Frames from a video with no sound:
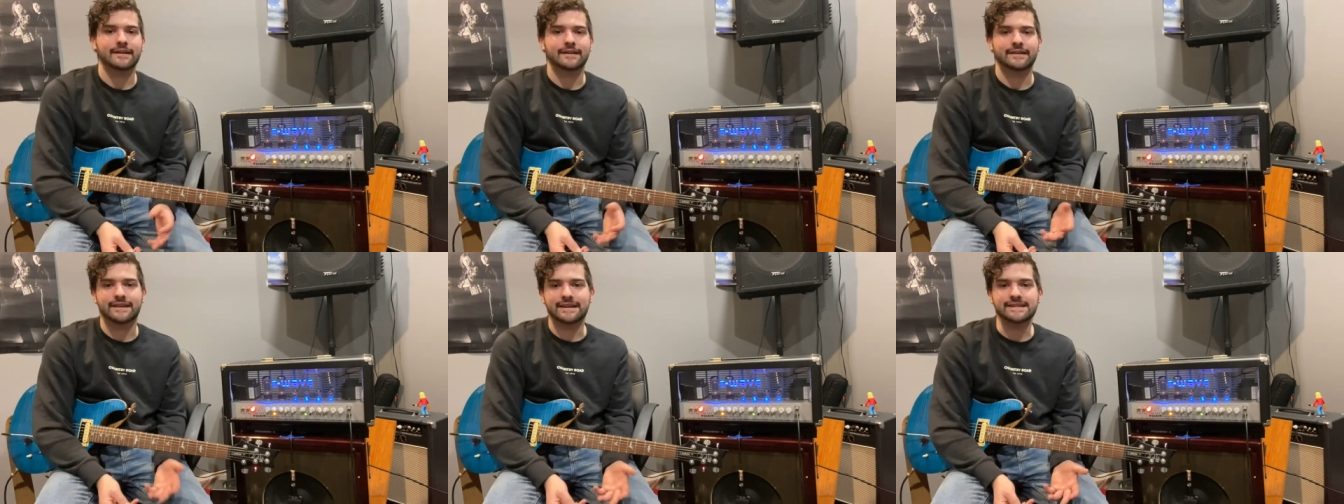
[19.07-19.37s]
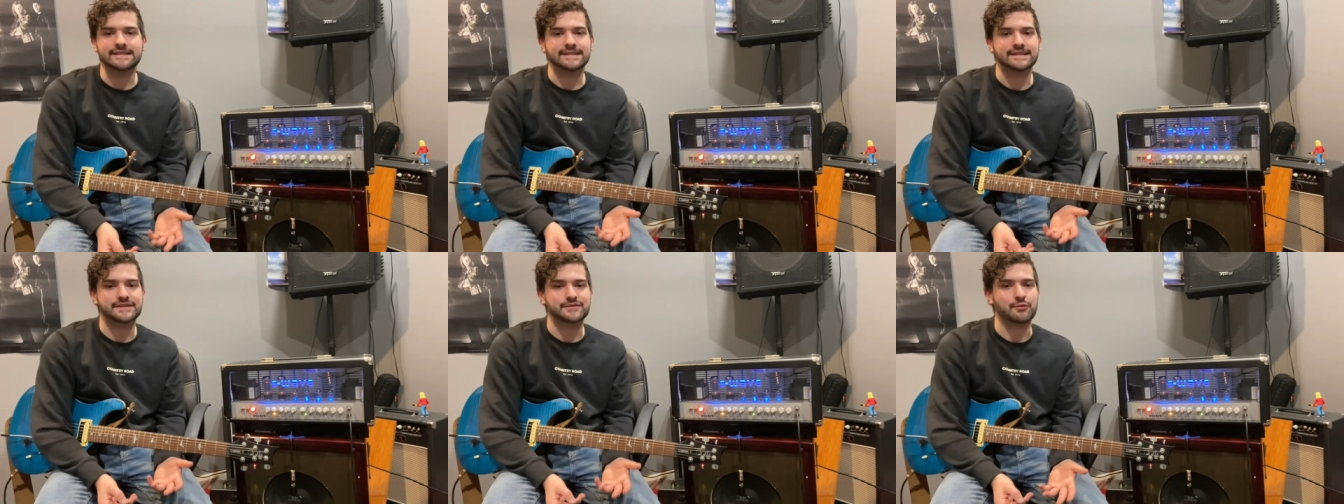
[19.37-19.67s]

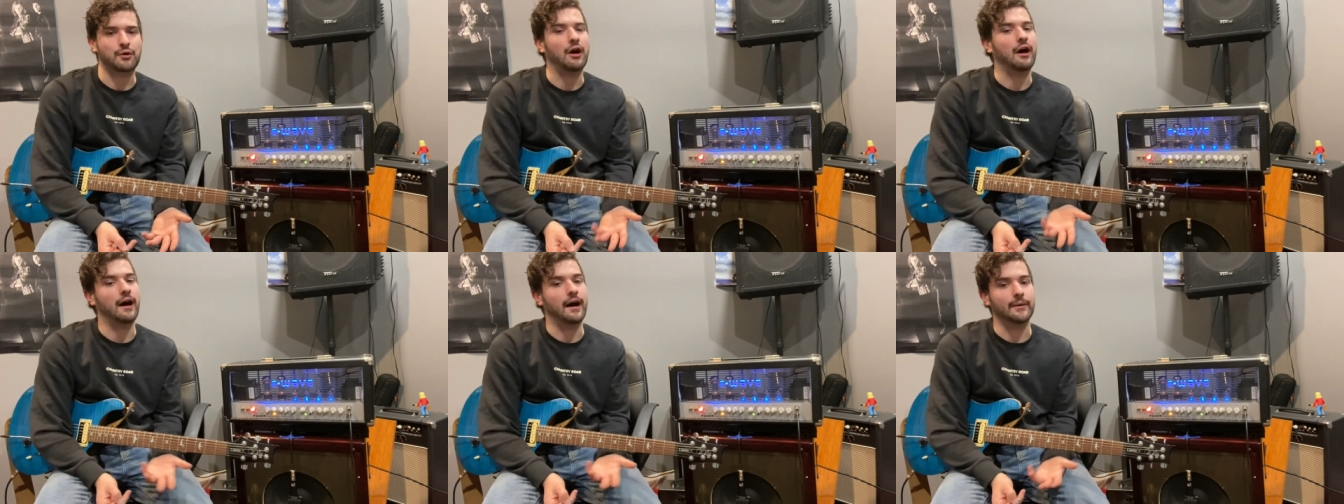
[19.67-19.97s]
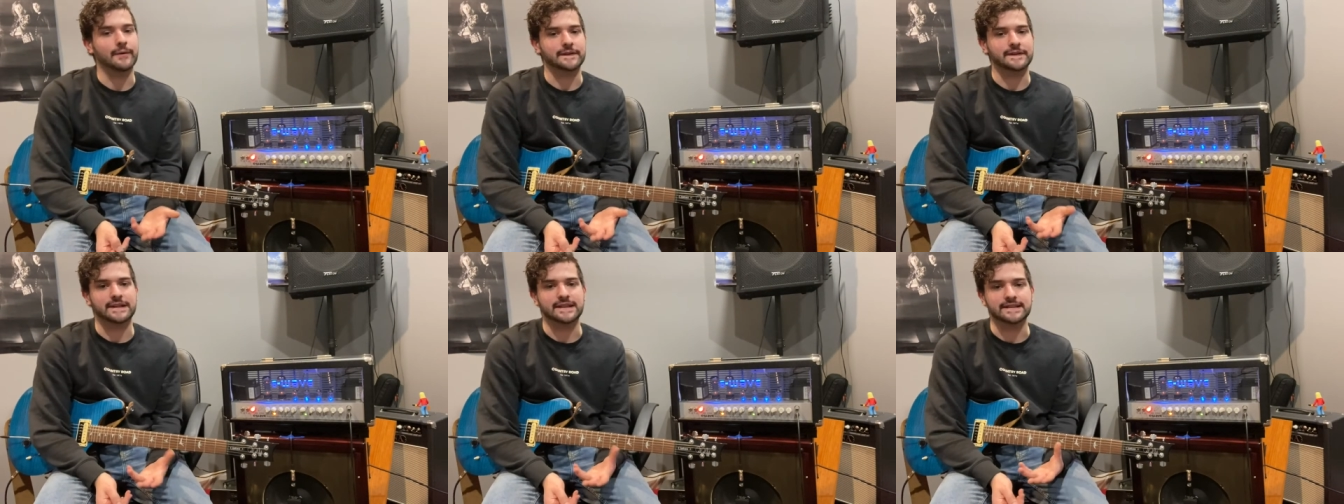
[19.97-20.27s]
This is what I
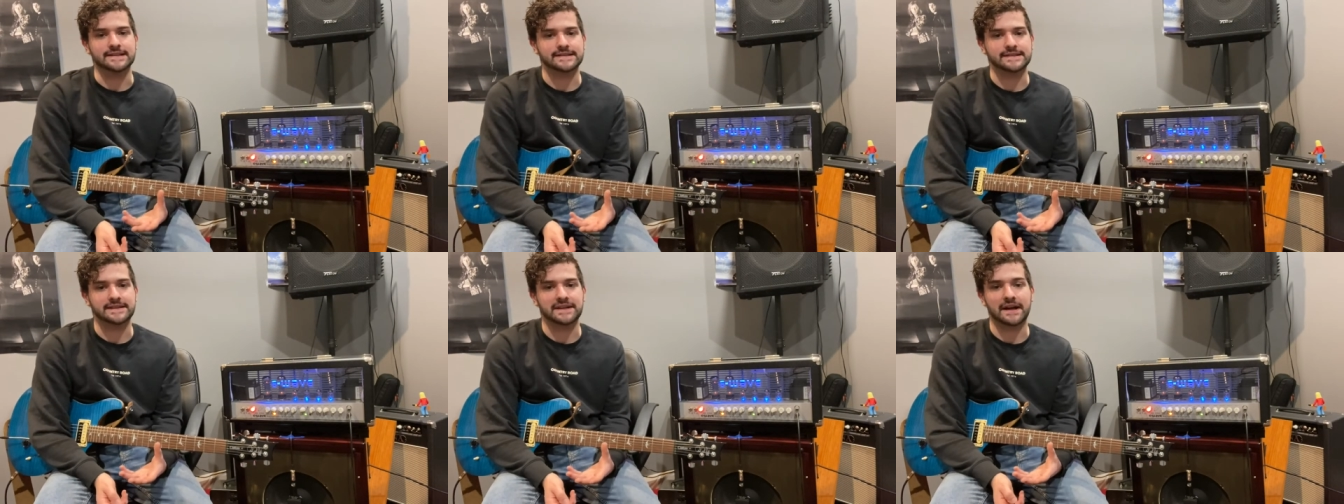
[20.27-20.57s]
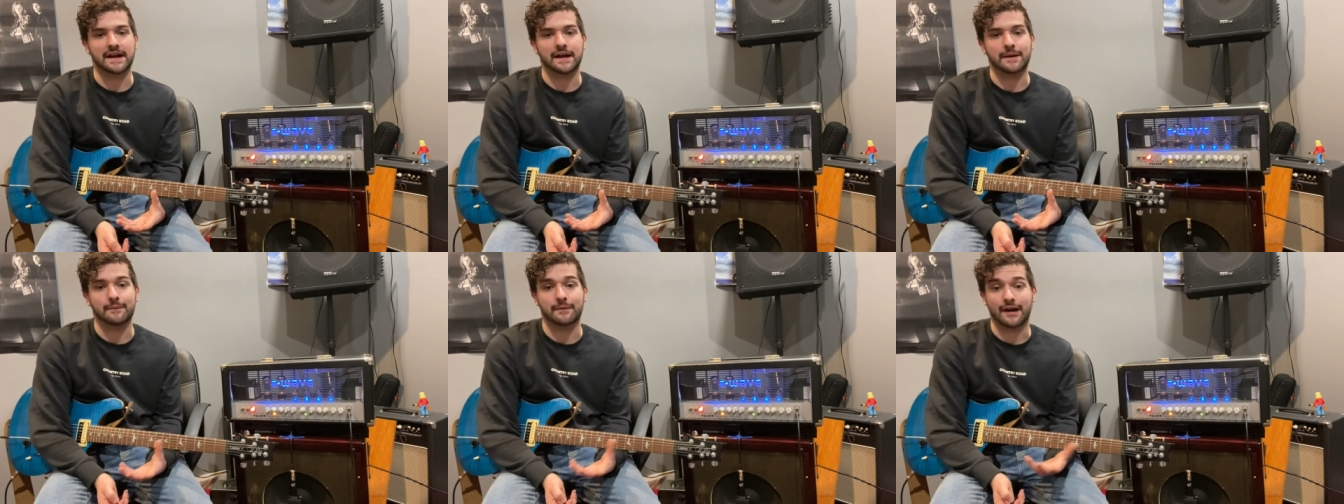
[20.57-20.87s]
would
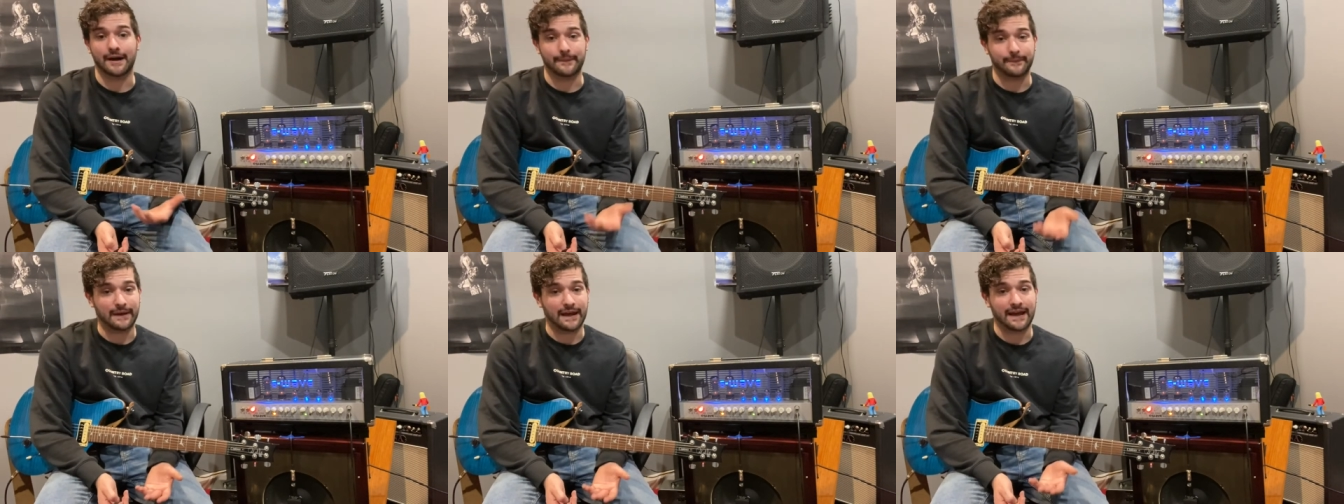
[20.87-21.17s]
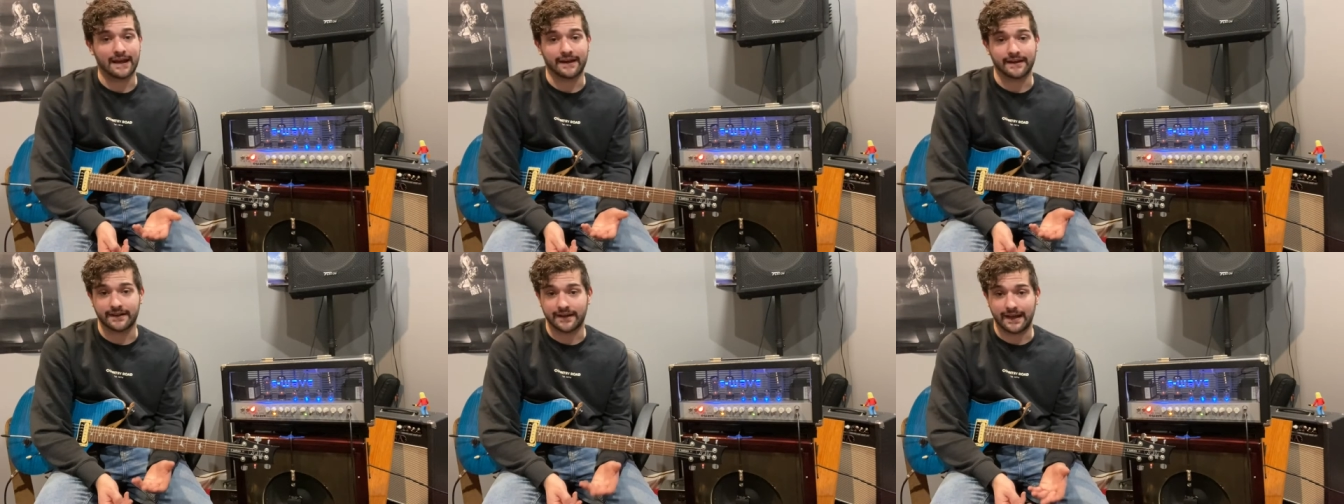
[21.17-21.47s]
consider my
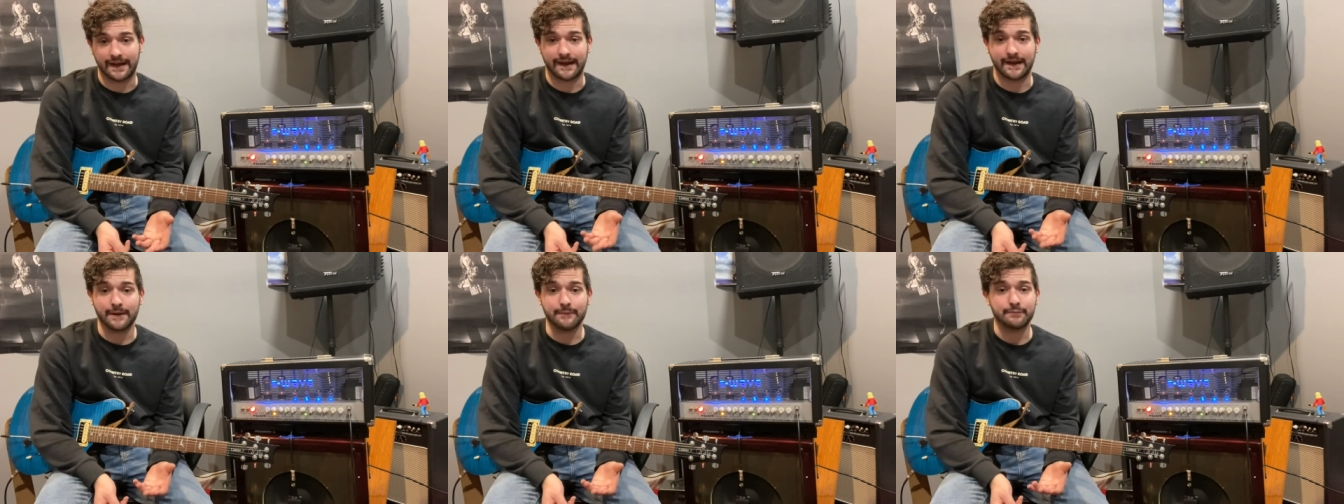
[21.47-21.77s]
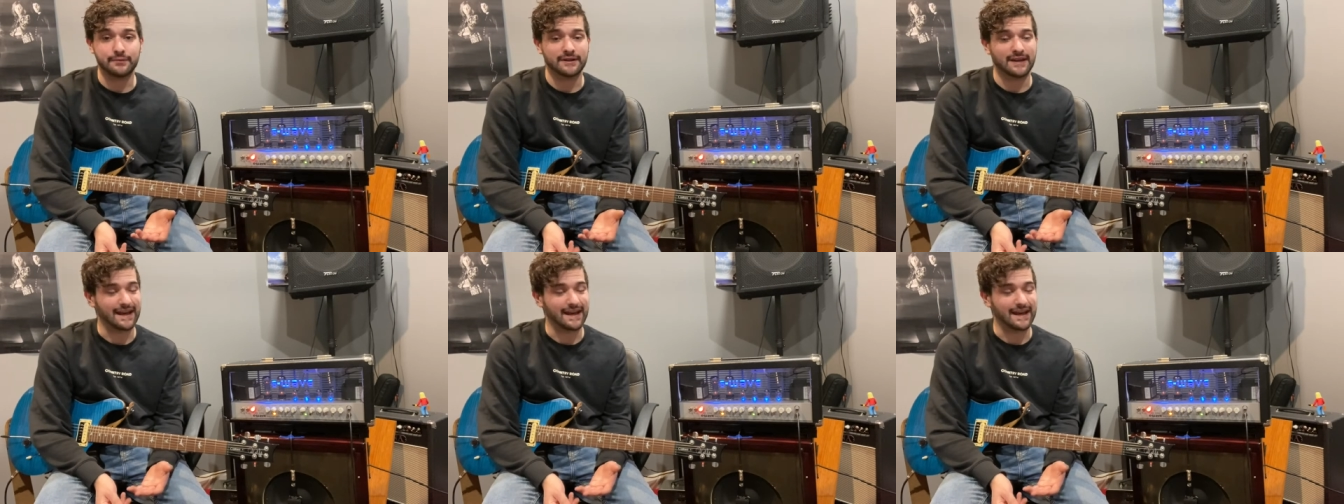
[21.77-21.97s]
main amp,